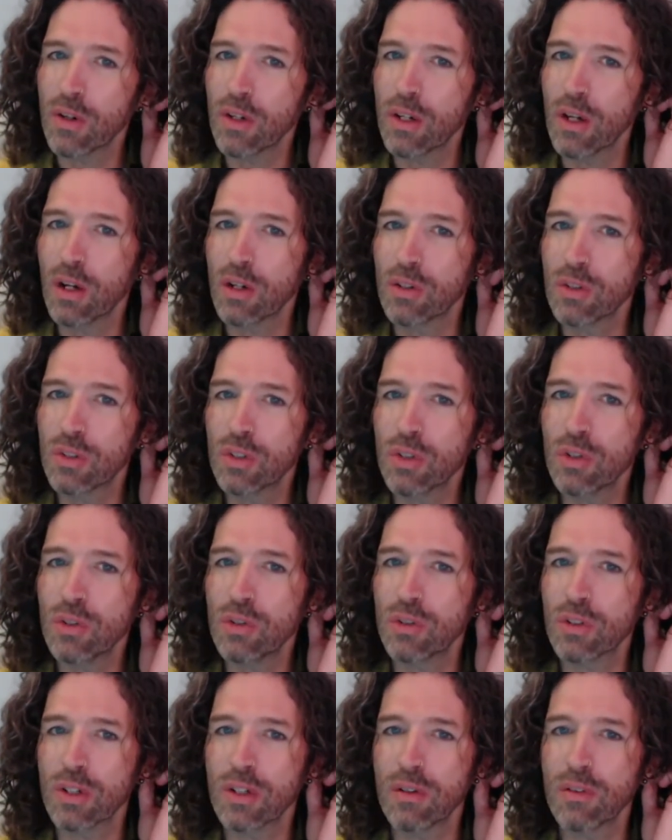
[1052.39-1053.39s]
young
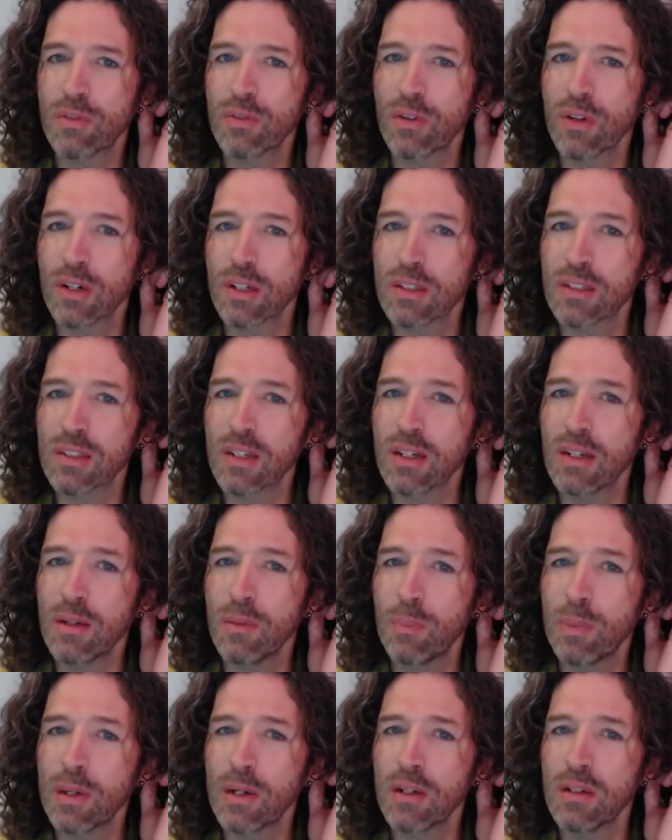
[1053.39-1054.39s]
children for
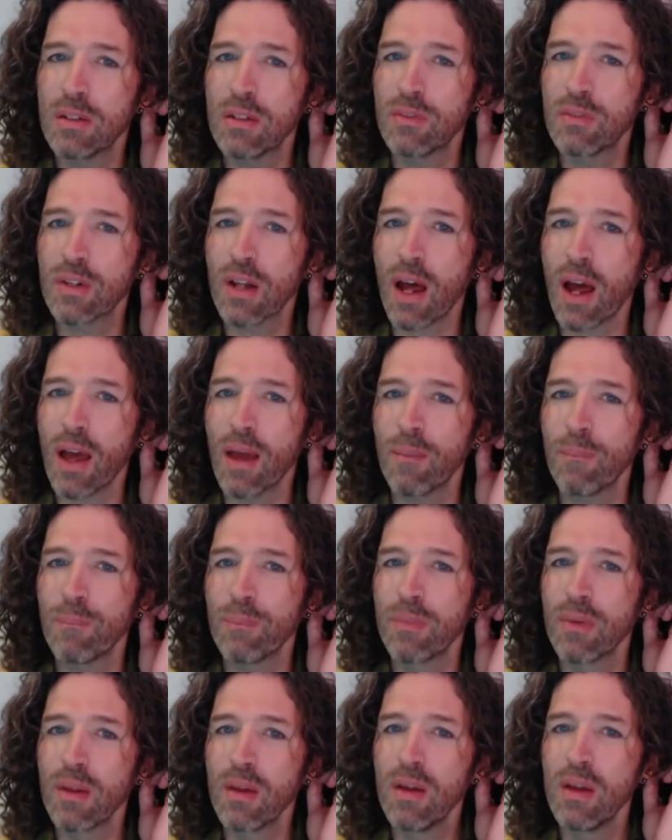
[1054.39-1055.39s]
extended periods of
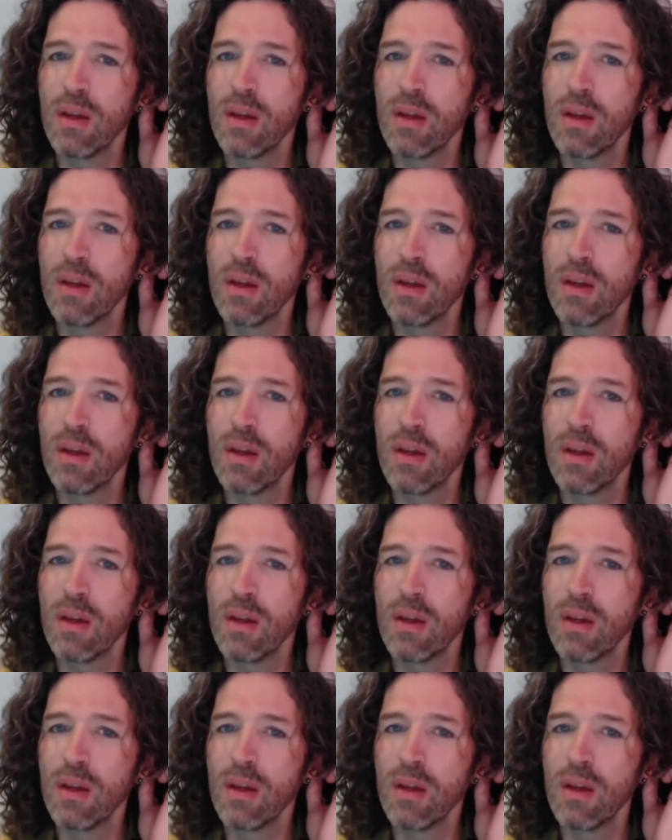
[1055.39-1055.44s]
time,